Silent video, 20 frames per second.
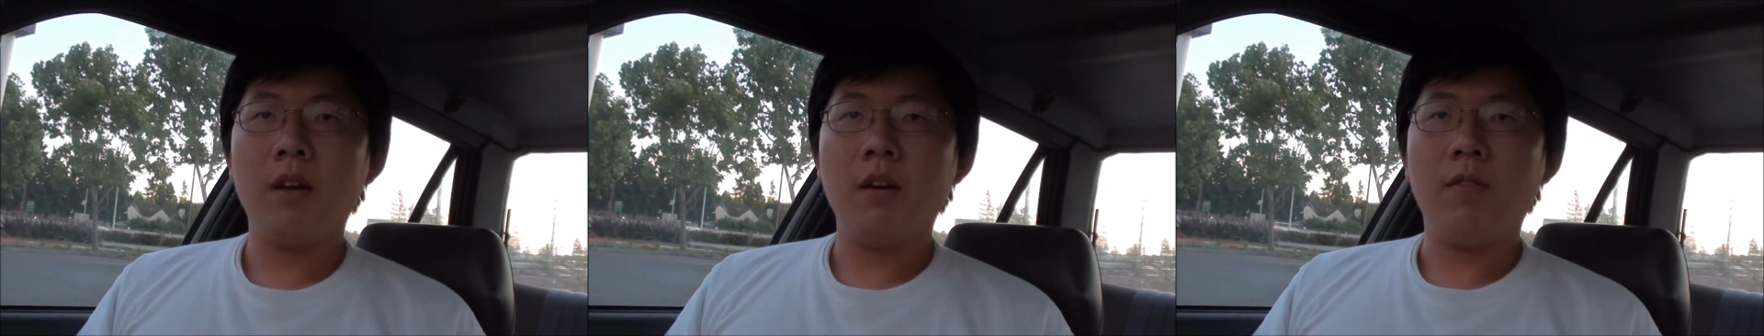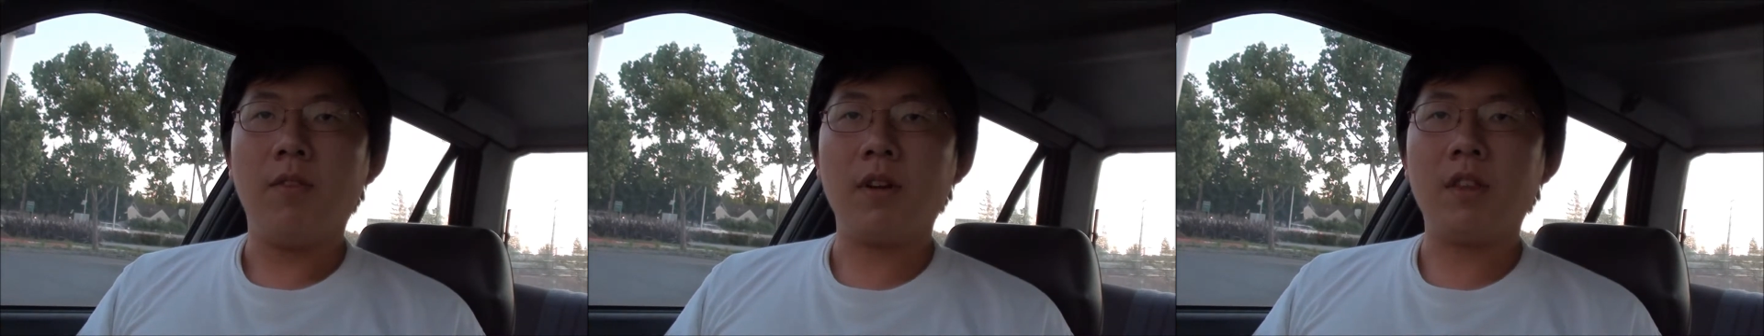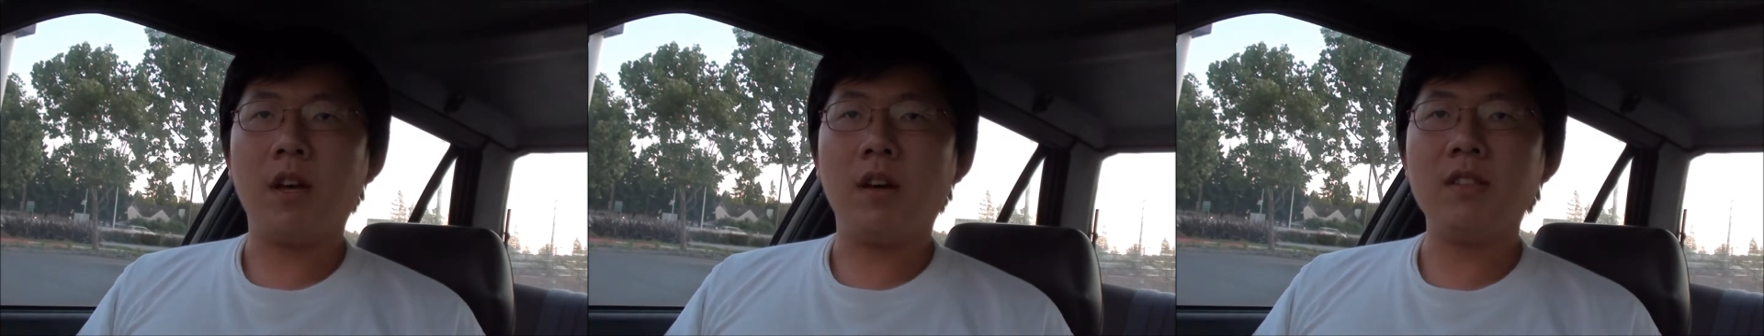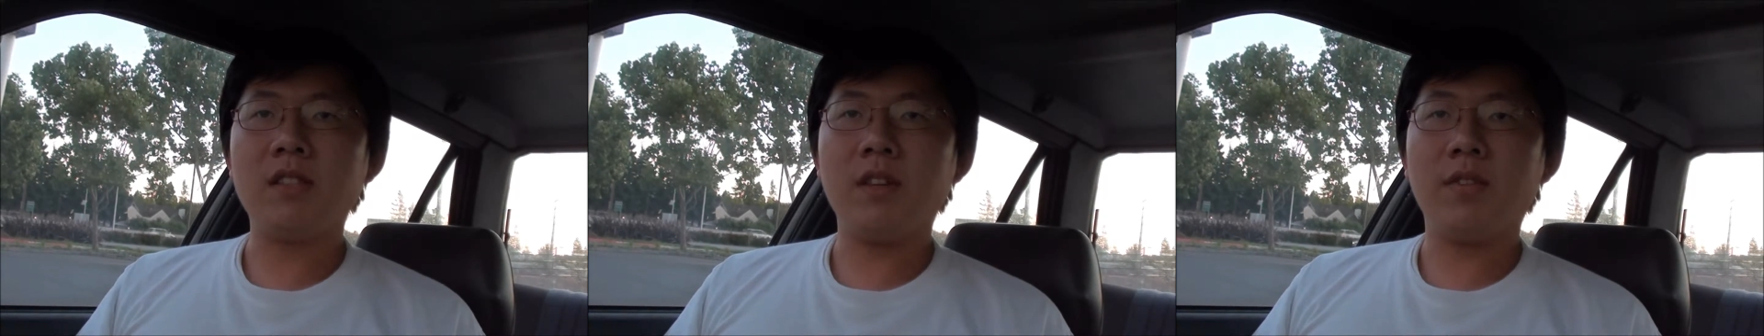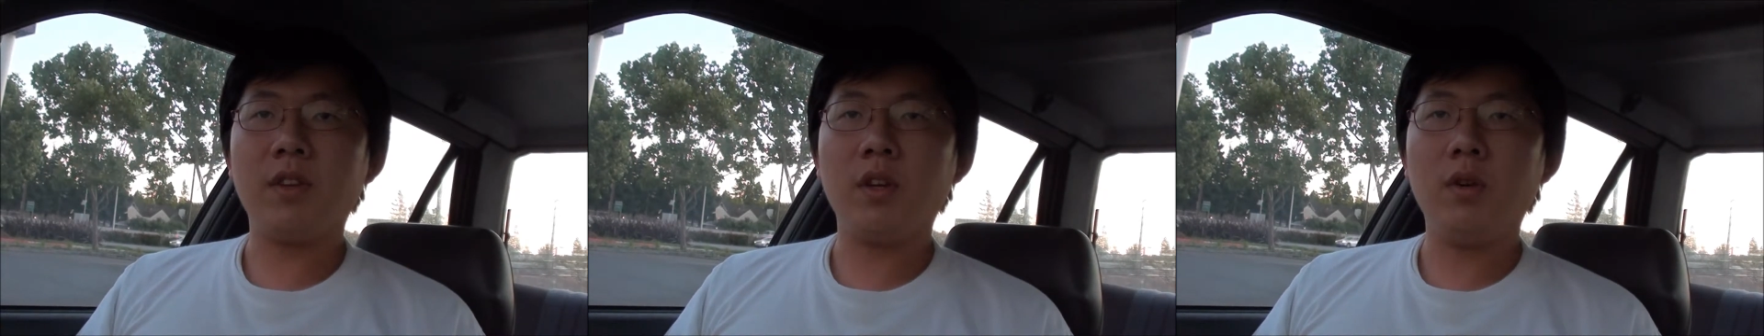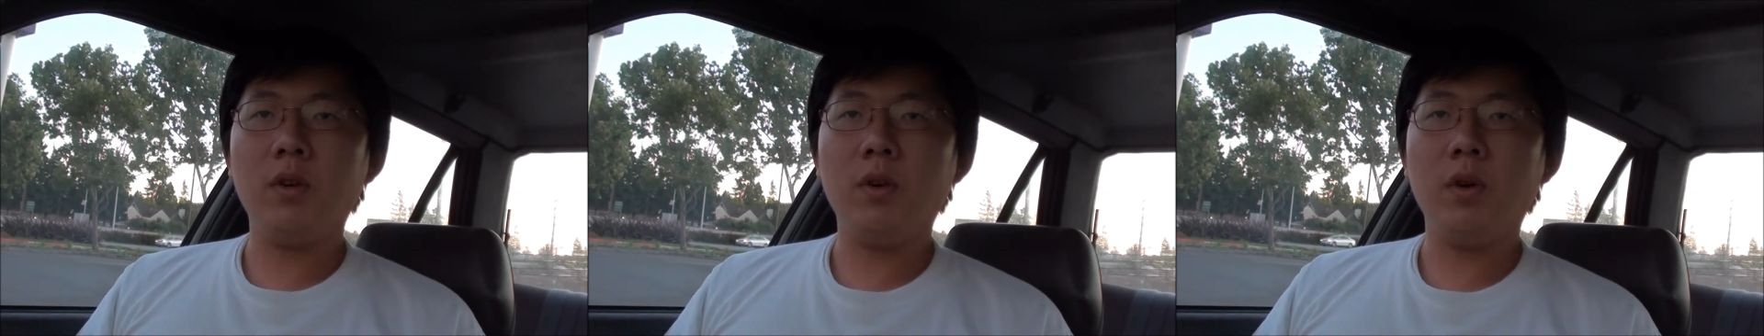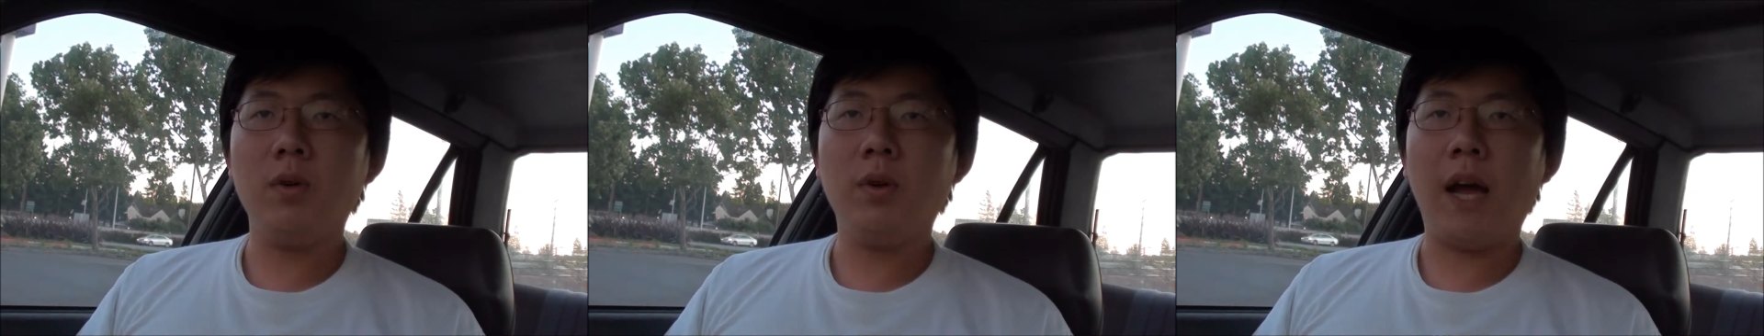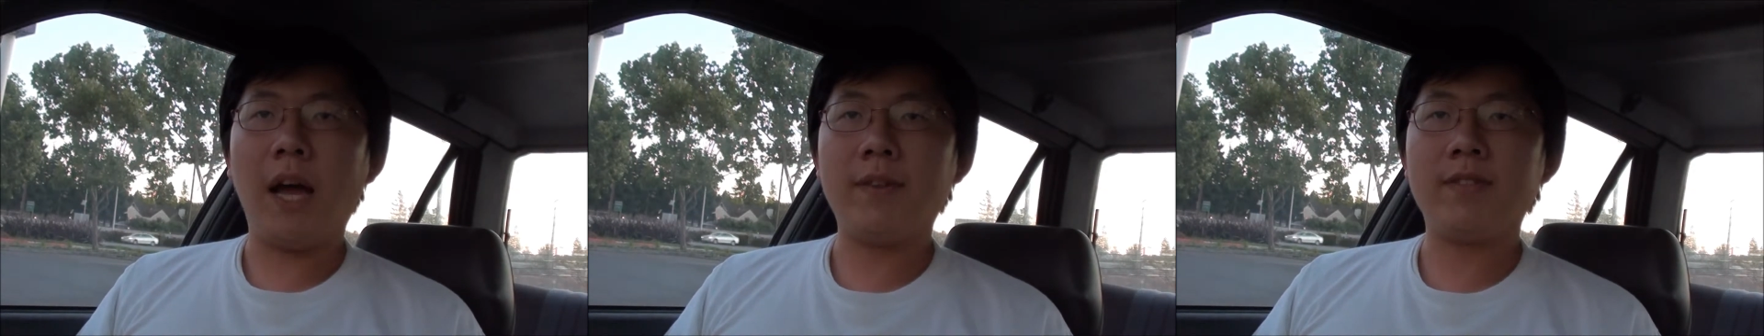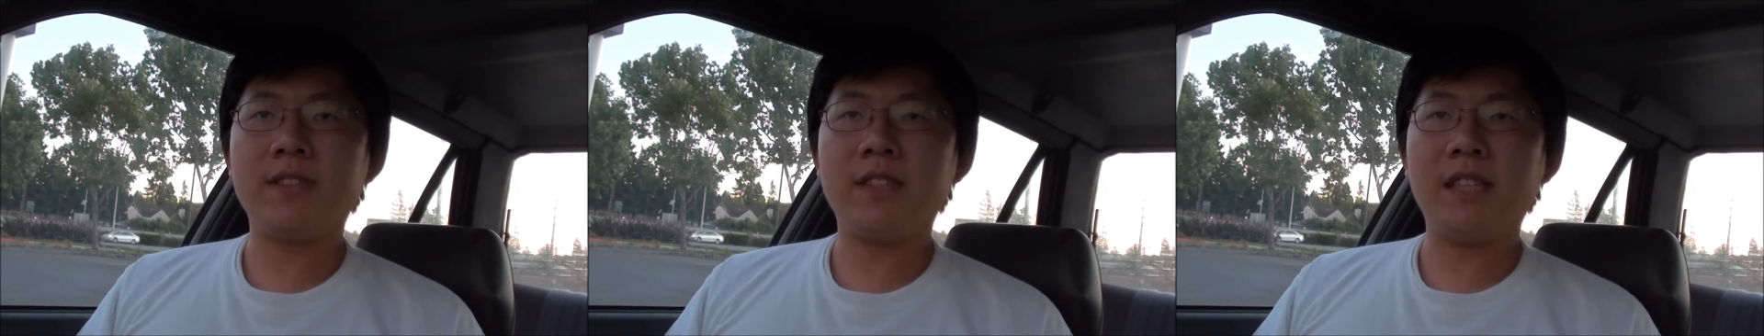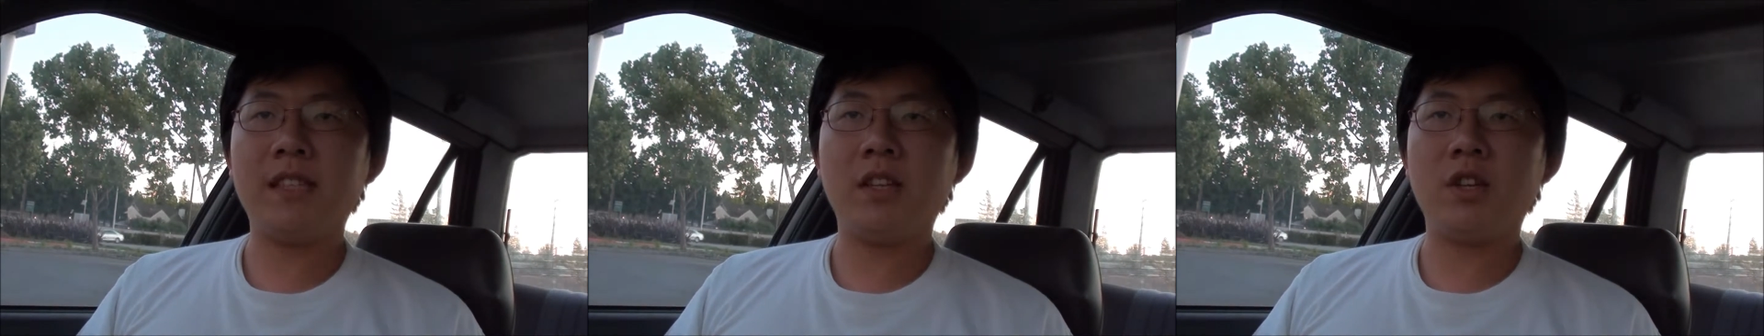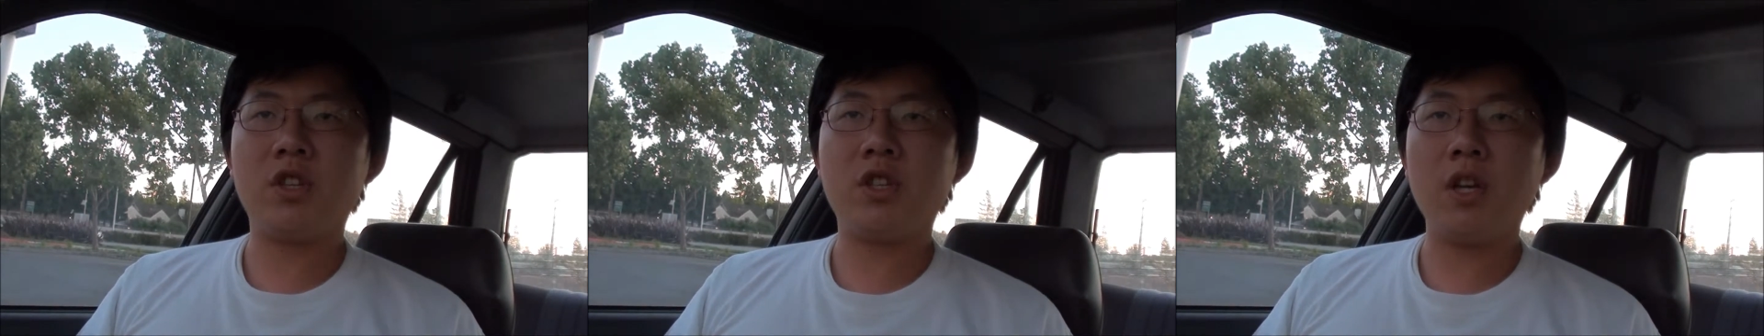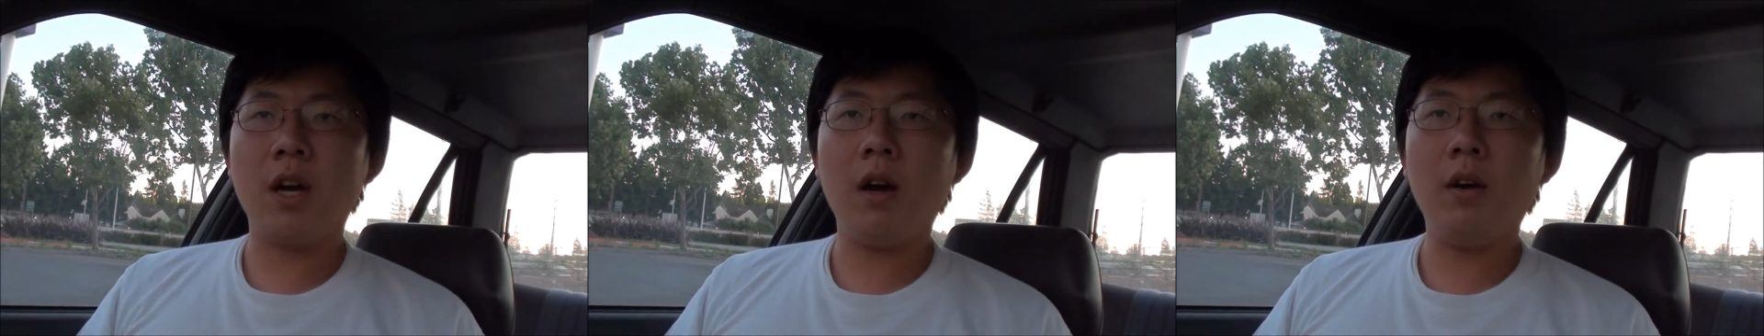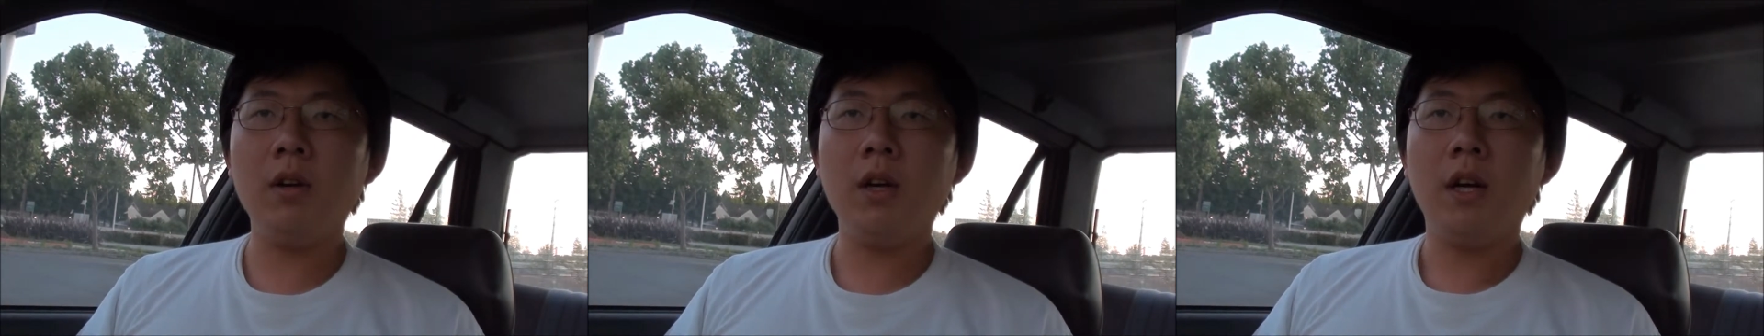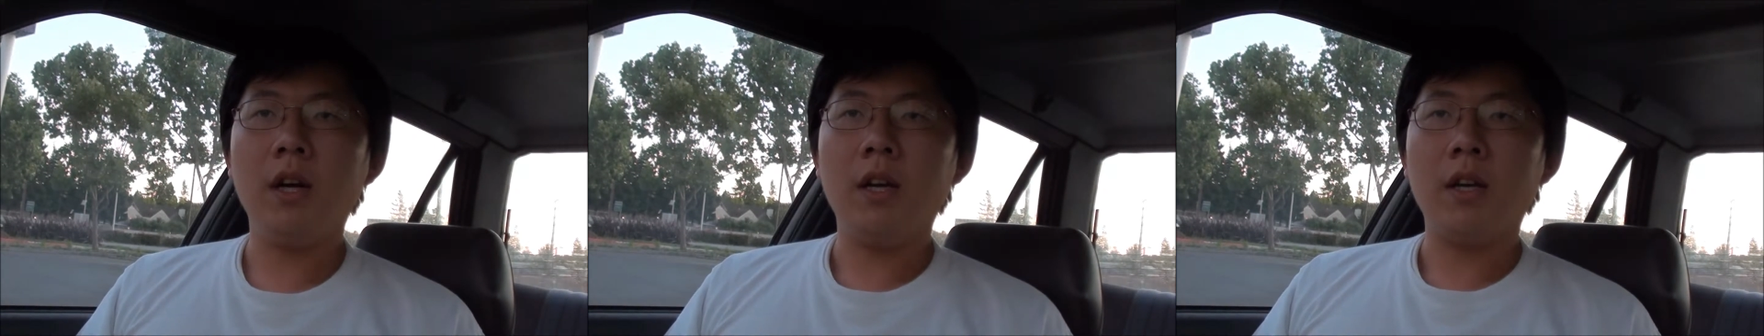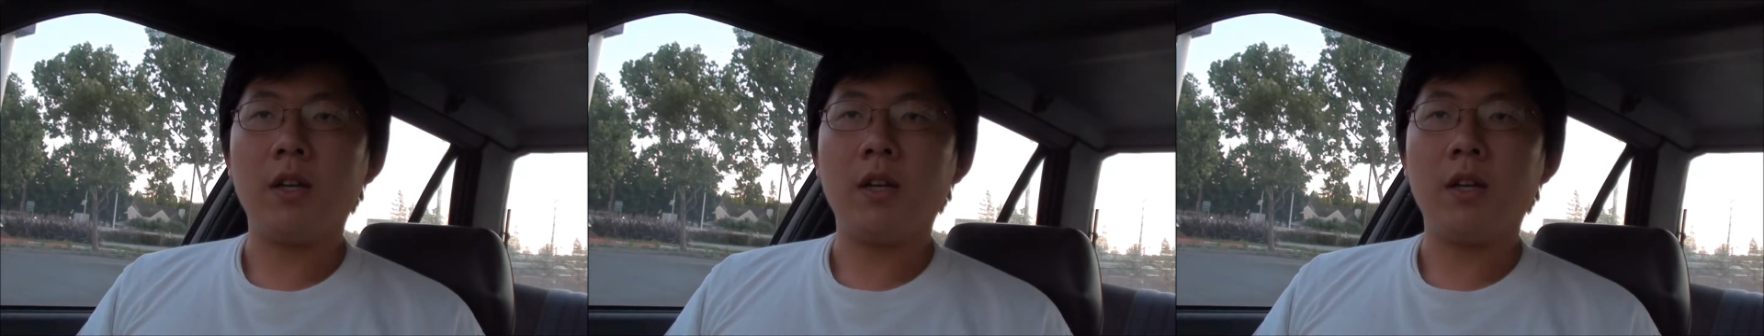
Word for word: For those of you who have seen the show,